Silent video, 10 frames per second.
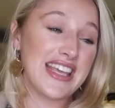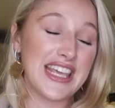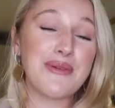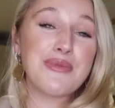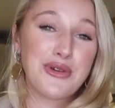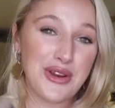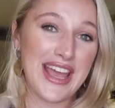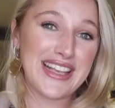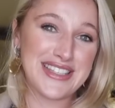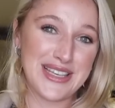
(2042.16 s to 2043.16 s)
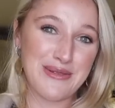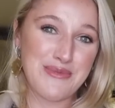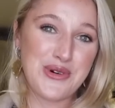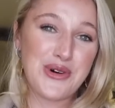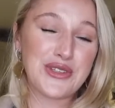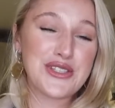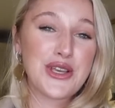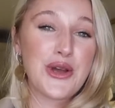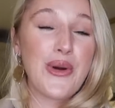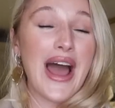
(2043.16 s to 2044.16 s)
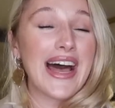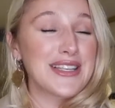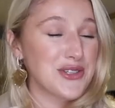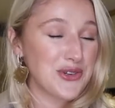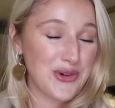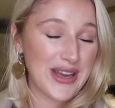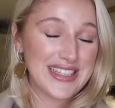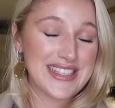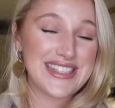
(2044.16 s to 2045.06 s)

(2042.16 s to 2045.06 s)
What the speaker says: keep creating more. So as always,